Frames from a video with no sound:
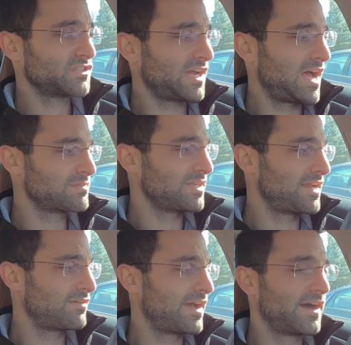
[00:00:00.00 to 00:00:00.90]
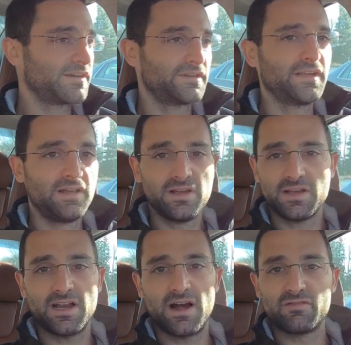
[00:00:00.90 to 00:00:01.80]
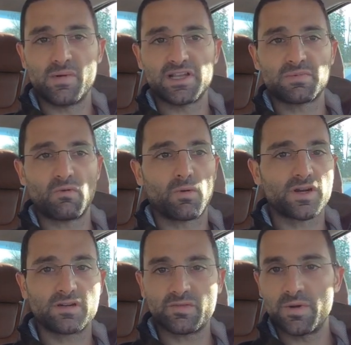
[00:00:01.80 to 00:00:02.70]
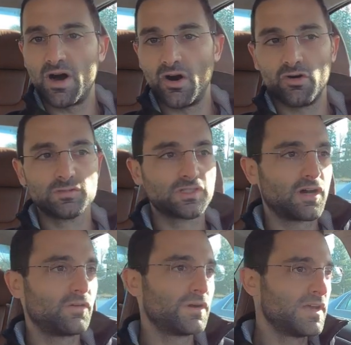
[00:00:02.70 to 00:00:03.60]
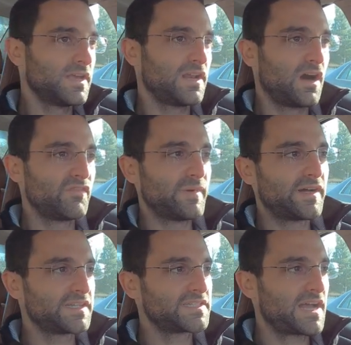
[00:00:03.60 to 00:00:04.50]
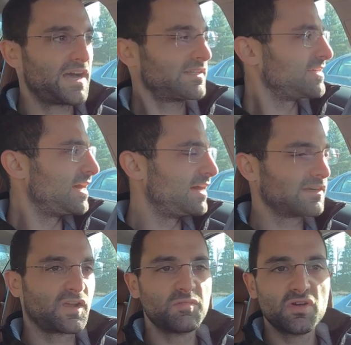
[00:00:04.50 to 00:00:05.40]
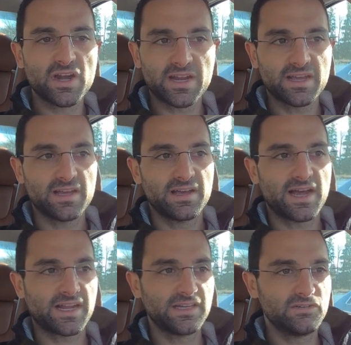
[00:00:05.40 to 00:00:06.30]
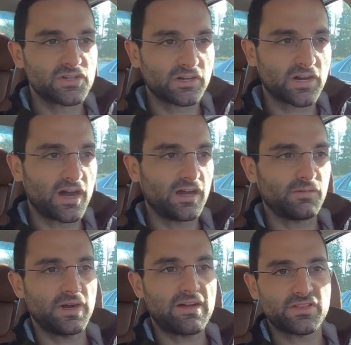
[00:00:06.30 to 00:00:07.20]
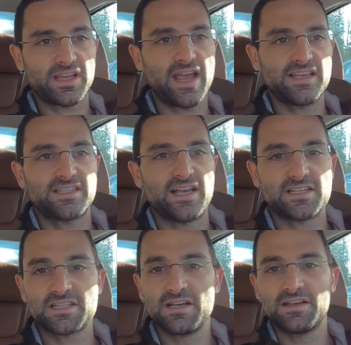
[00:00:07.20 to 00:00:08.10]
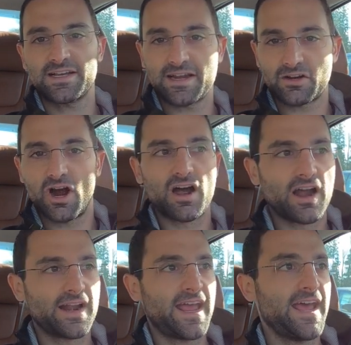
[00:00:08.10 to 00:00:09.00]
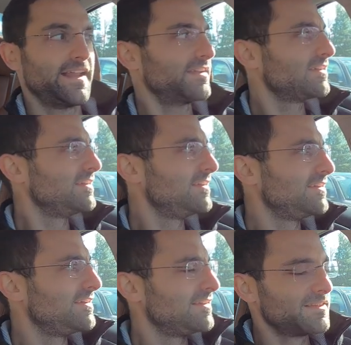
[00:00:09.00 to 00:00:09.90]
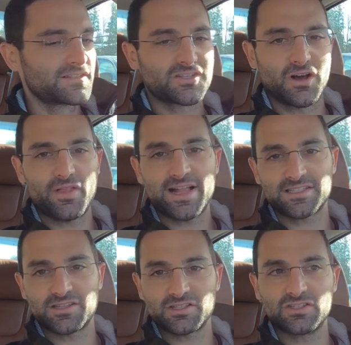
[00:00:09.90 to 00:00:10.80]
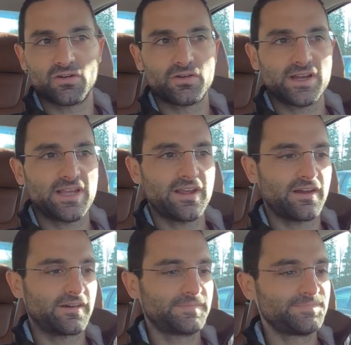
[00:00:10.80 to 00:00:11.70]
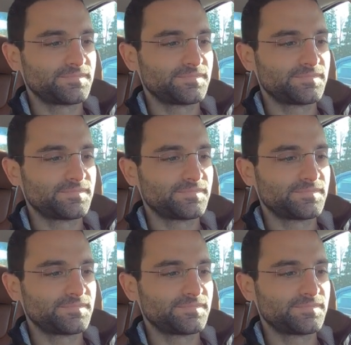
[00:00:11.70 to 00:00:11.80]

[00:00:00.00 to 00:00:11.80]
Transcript: Saabs laying around, and you know, everybody's been working from home. So, you know, if Melanie's not commuting, I can use her car. Whatever the case is, I got a car on hand. So that's the story here.